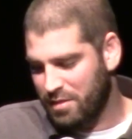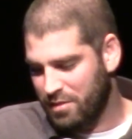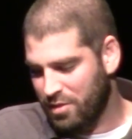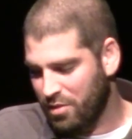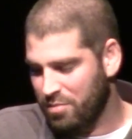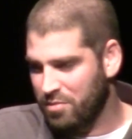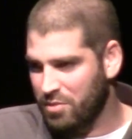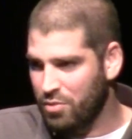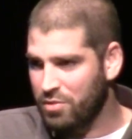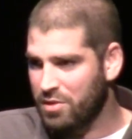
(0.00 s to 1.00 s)
So
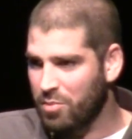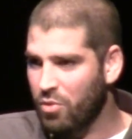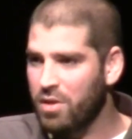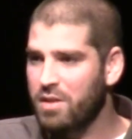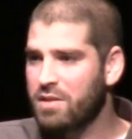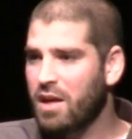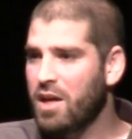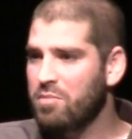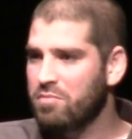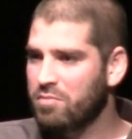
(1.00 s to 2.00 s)
use the morning
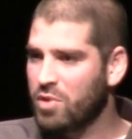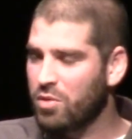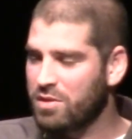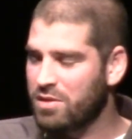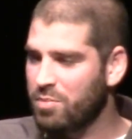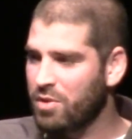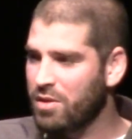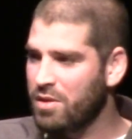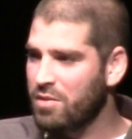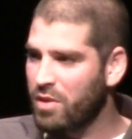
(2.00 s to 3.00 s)
time, go to sleep
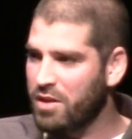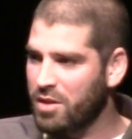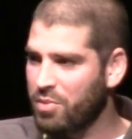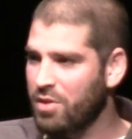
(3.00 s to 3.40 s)
early, wake up